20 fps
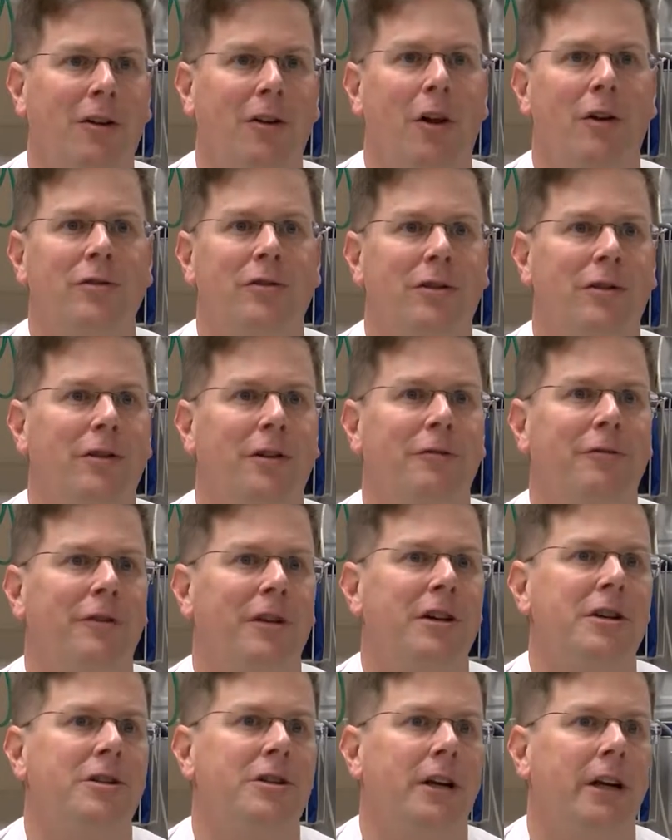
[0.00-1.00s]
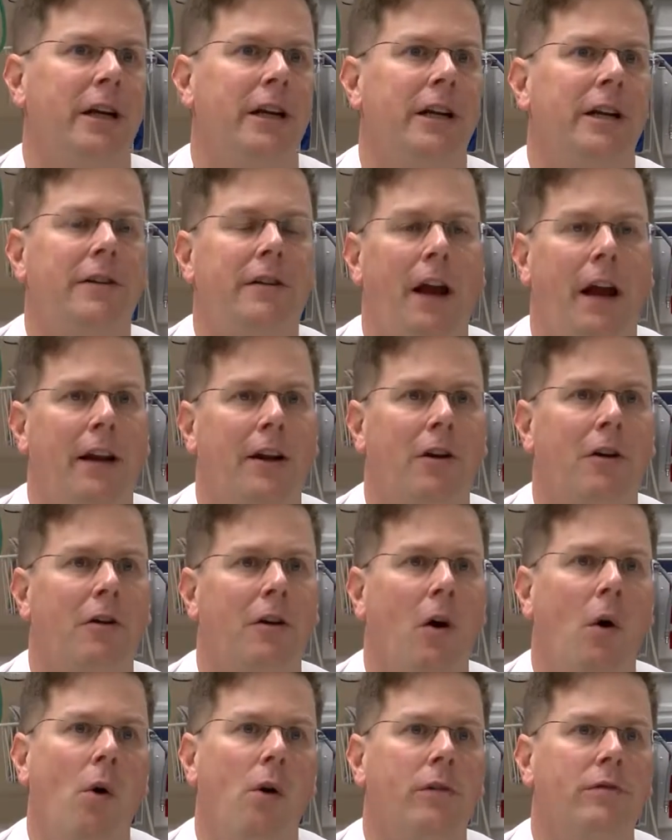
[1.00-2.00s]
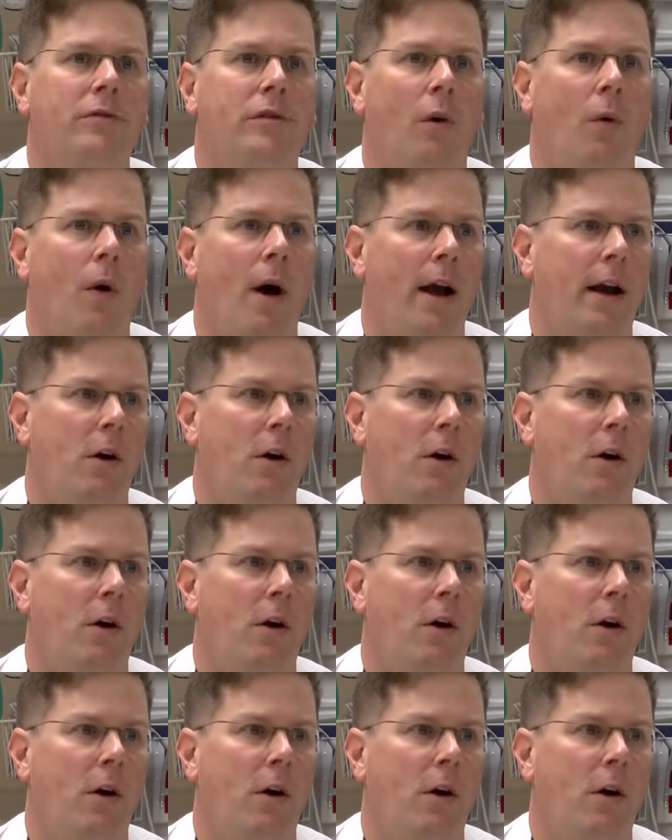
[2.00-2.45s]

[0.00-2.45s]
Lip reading: closer to finishing and attaining your goal, so why